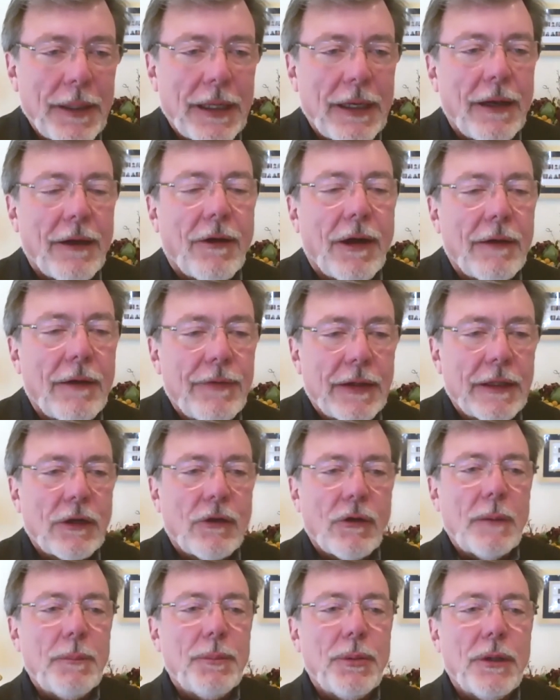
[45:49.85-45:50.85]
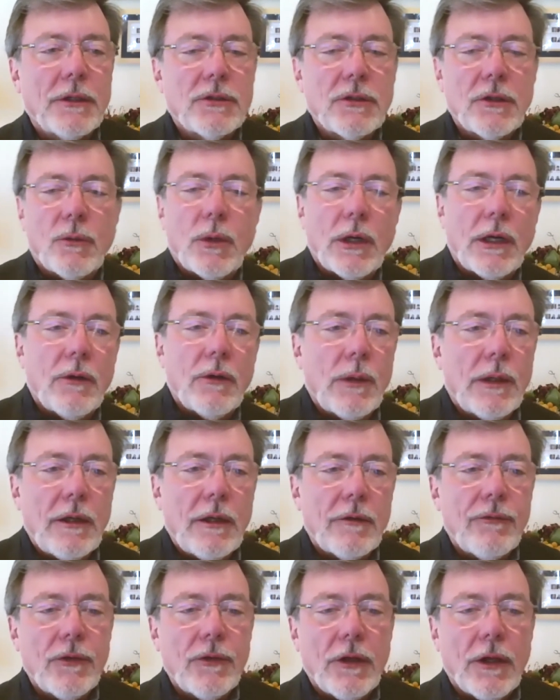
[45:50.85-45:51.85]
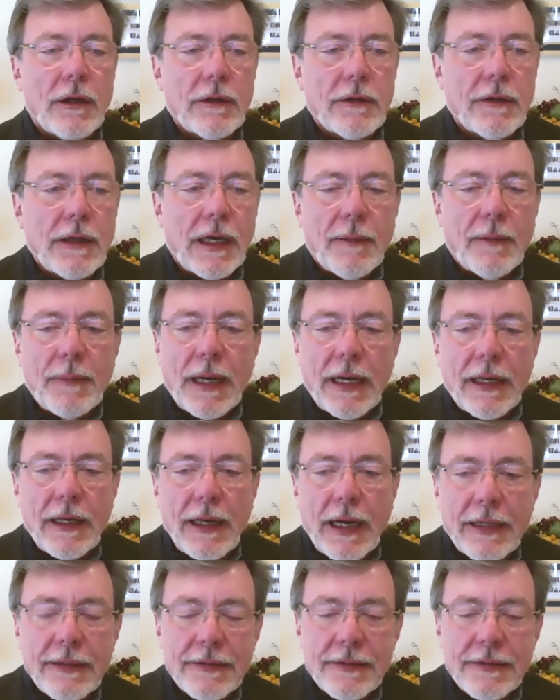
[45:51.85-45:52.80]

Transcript: but I mean, I've had the great pleasure of working with you for a long time.